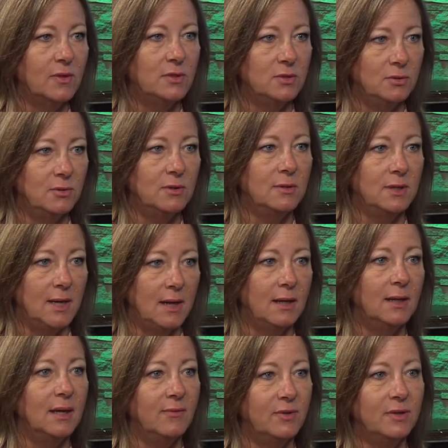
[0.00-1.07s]
due to the
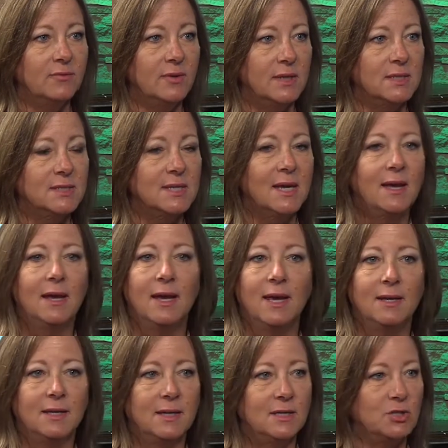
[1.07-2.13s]
9-11 events. And
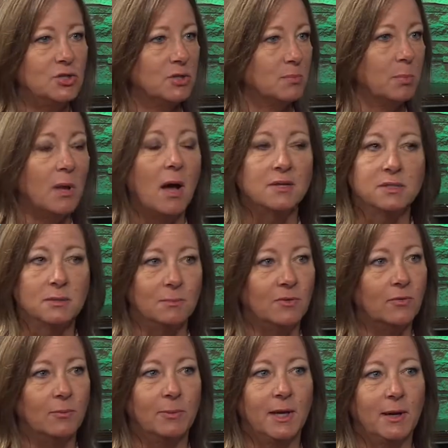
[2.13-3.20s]
it has just blossomed
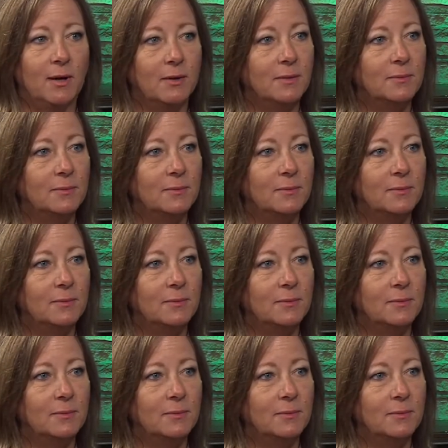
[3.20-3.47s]
from there.